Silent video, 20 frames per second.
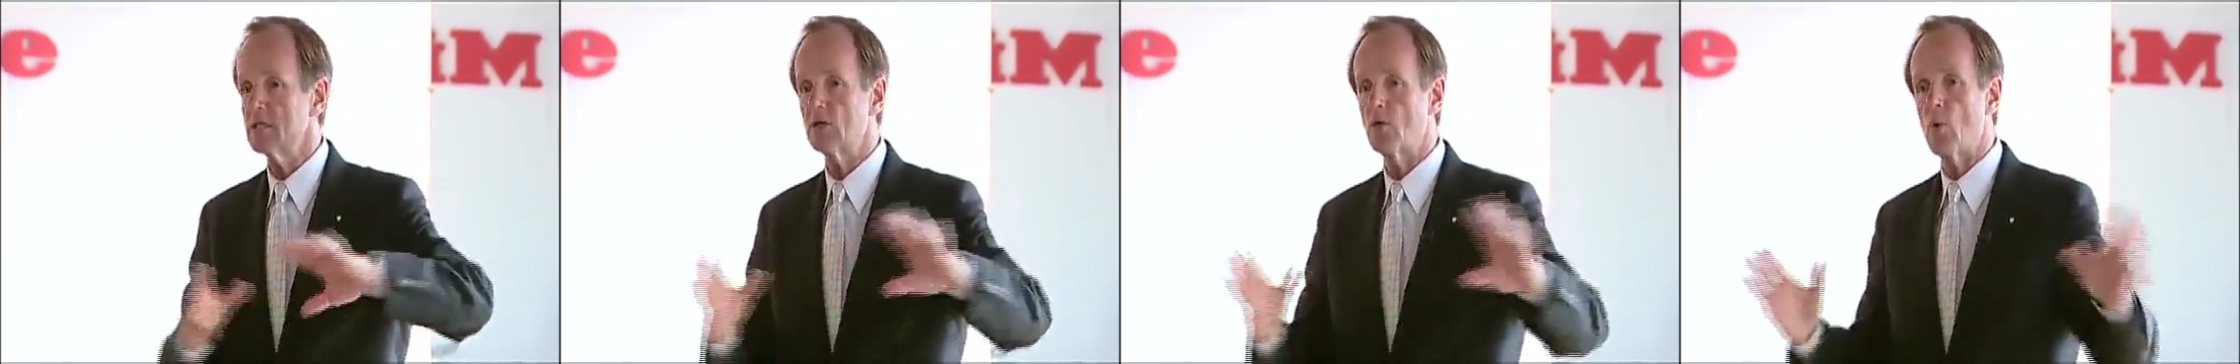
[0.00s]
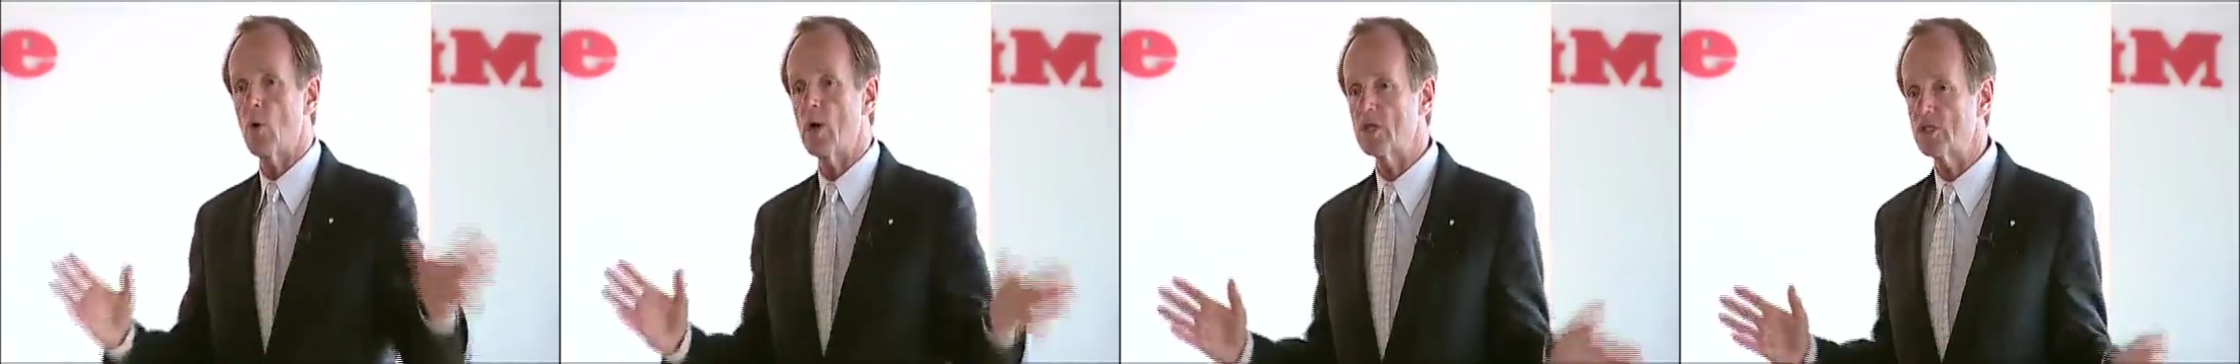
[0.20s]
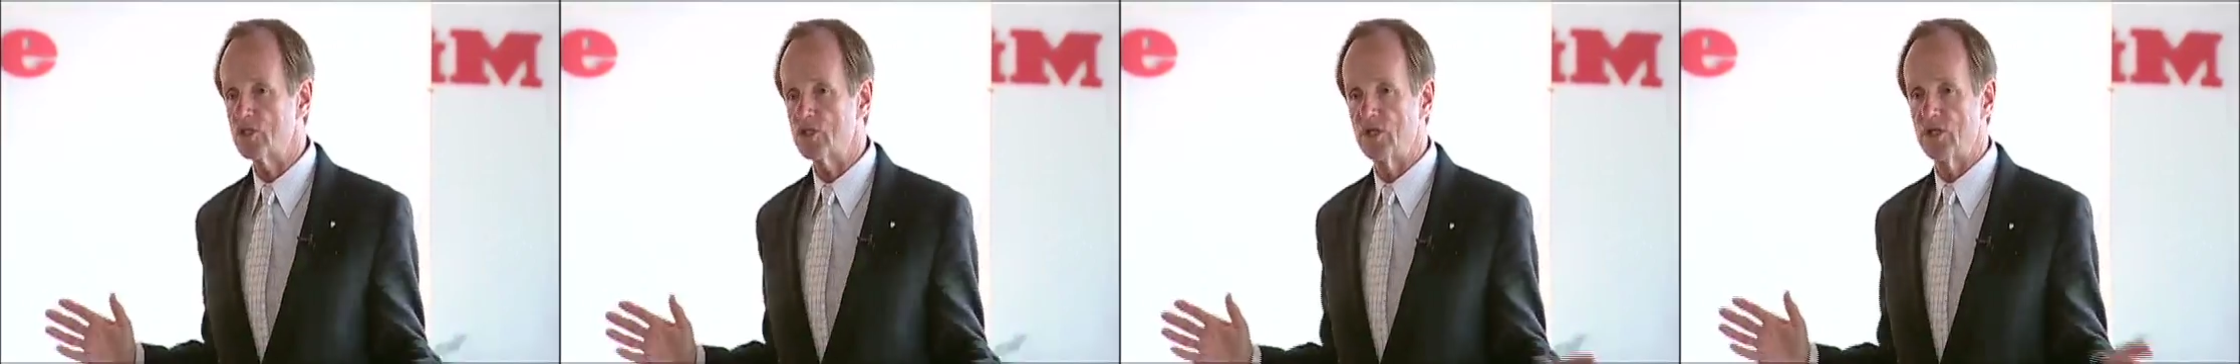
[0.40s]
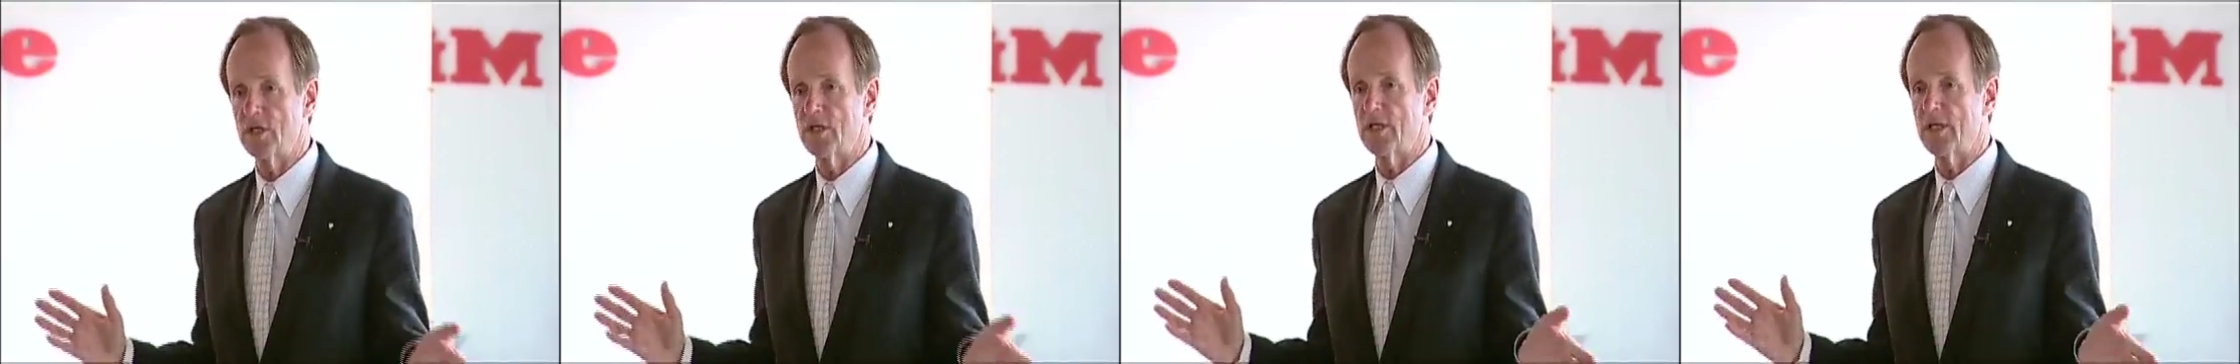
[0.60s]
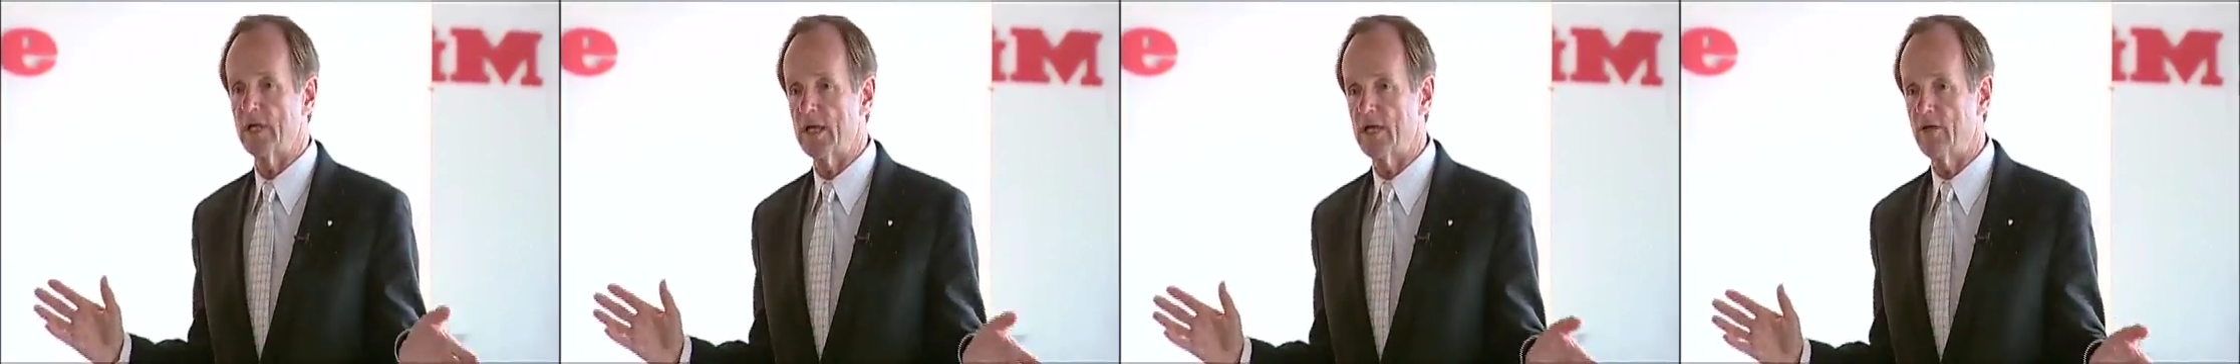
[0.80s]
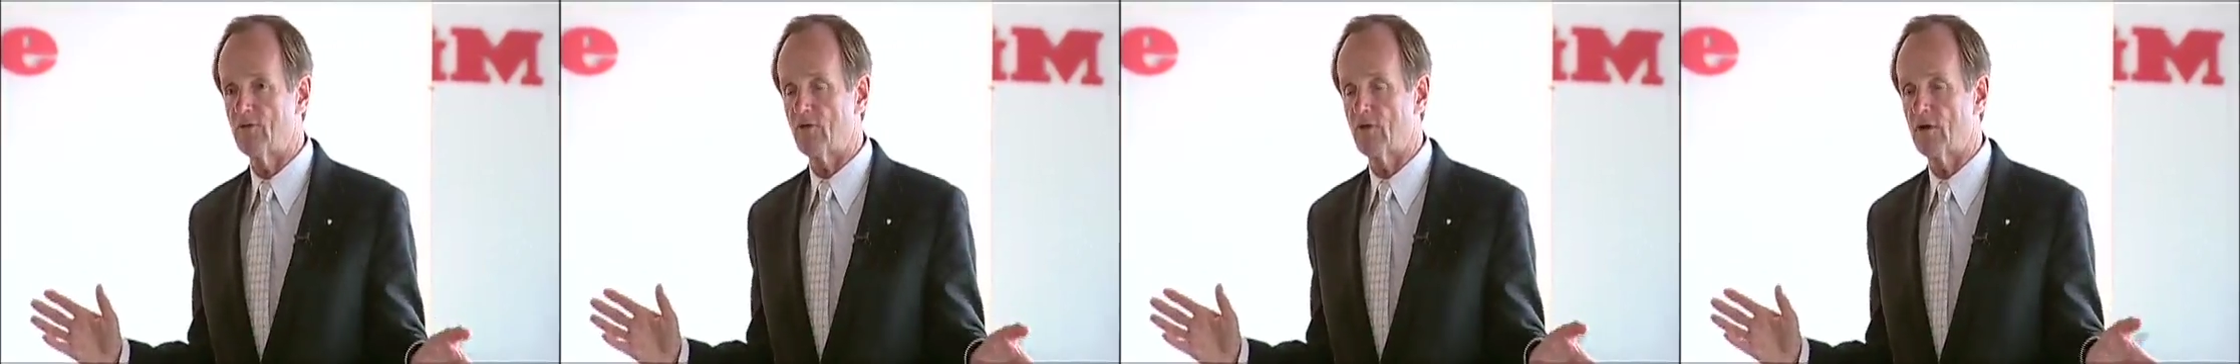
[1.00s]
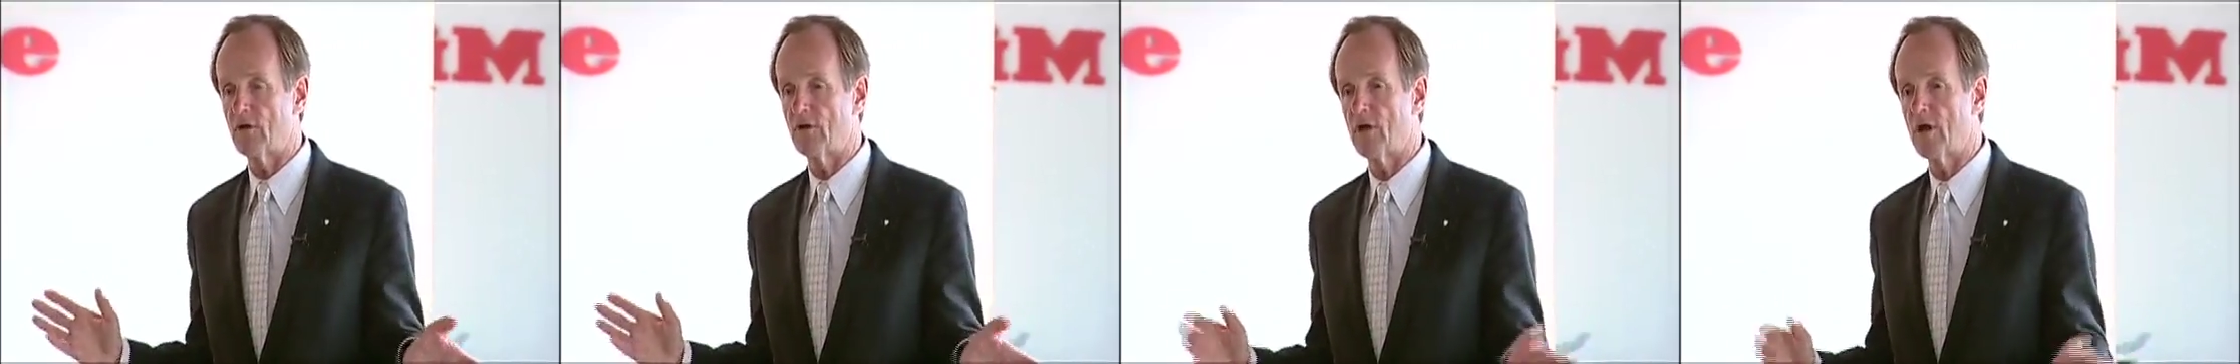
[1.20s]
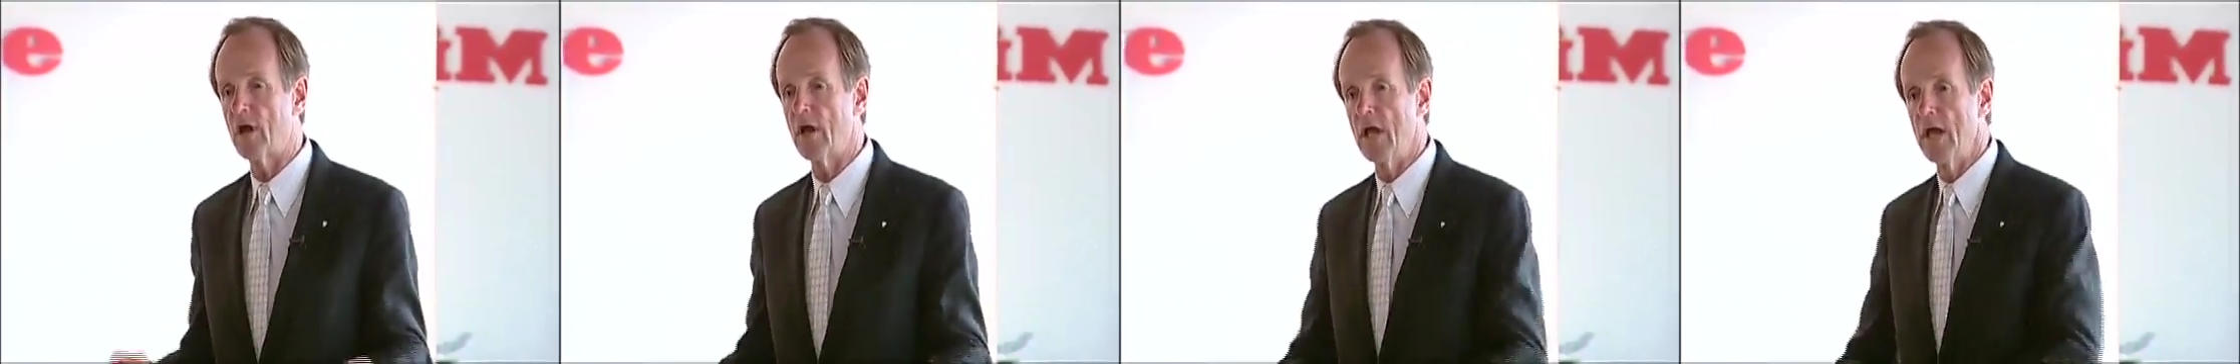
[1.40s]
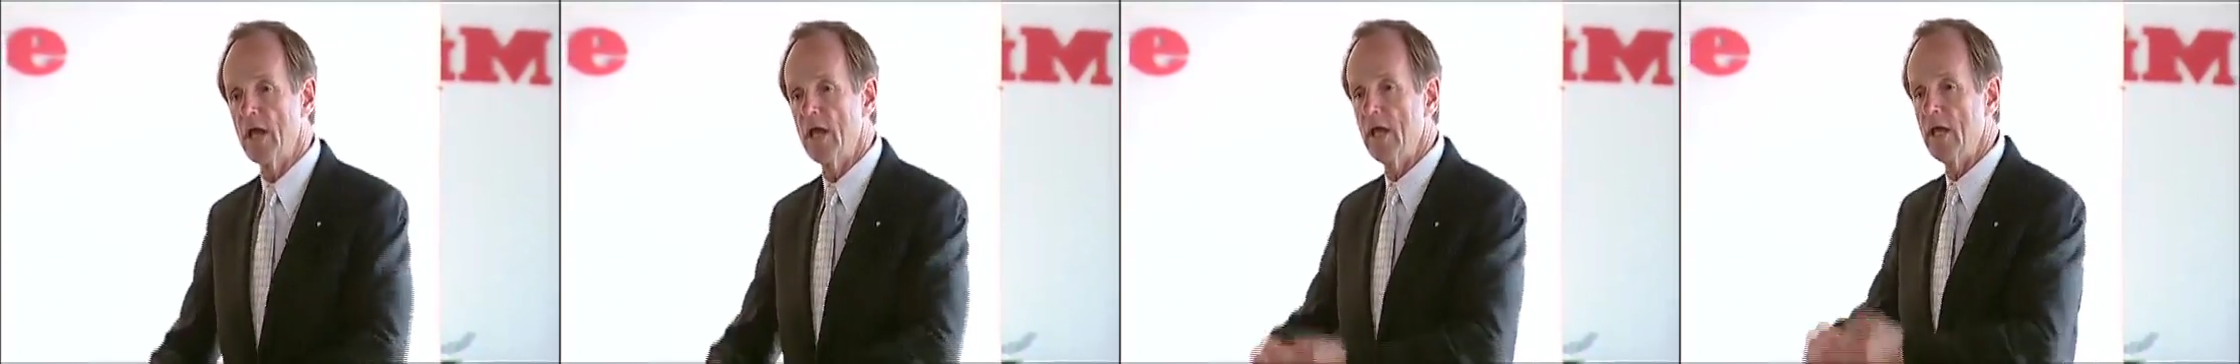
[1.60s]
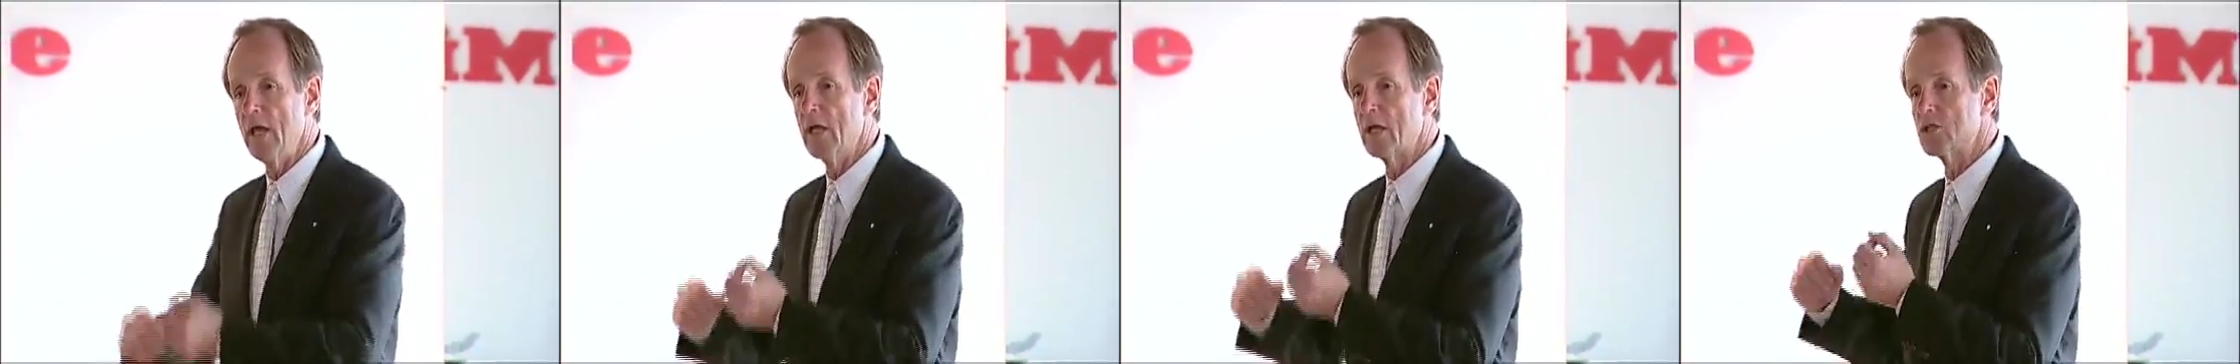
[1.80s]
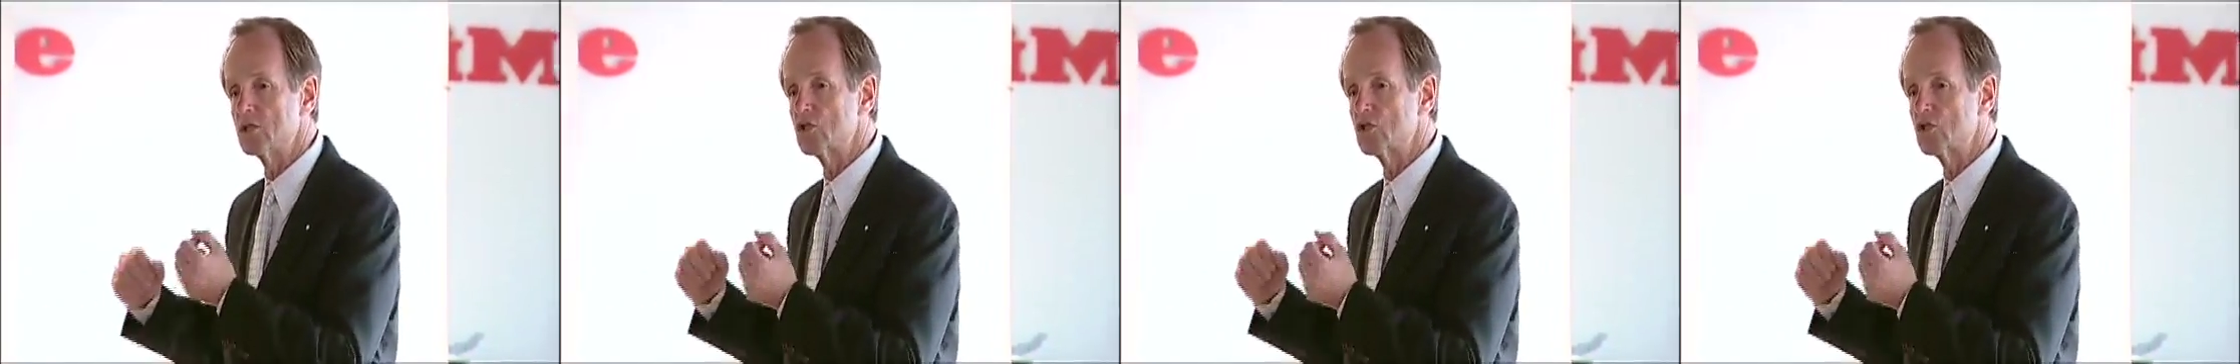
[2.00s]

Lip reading: He doesn't question it any further.